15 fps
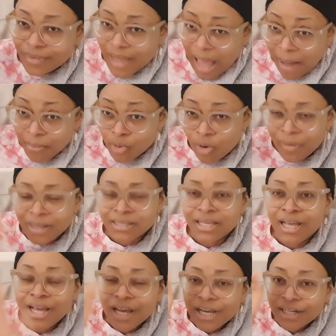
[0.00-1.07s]
robbers.
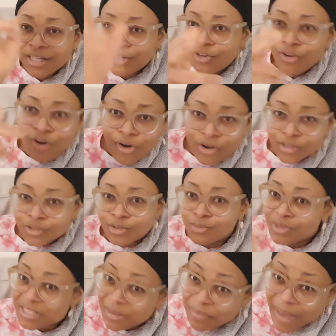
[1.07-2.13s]
They don't hustle
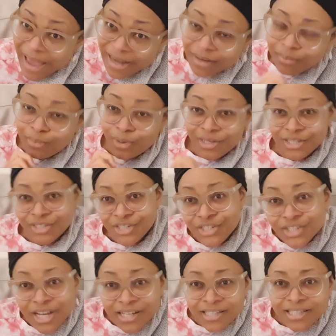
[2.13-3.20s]
with a pen,
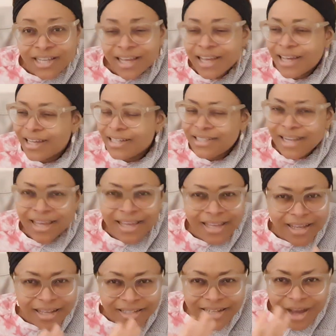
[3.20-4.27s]
politicians.
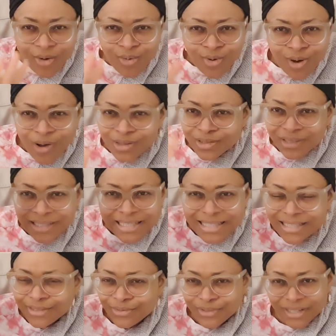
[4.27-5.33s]
Their own hustle is
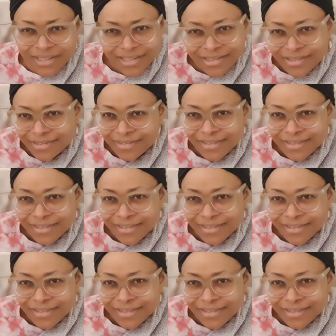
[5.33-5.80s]
different.